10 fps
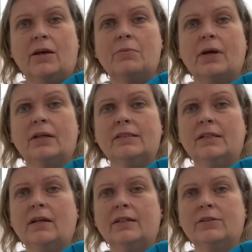a
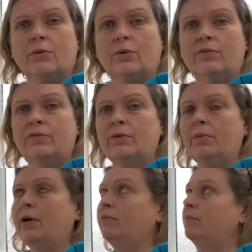personalized score for the
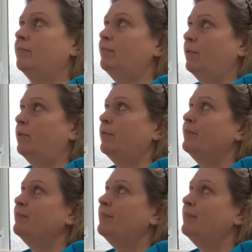pelvic floor.